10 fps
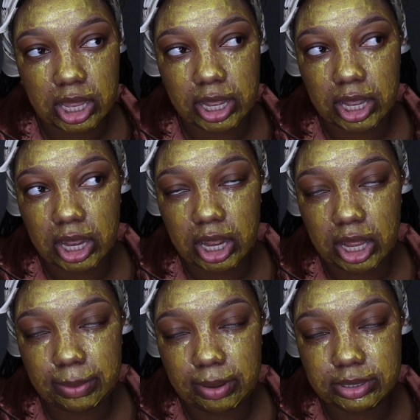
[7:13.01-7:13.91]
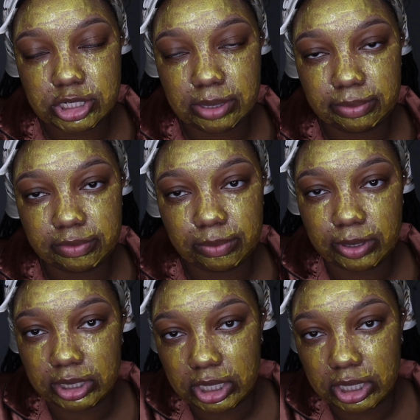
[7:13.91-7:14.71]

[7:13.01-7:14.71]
Like, I'm always jumping from one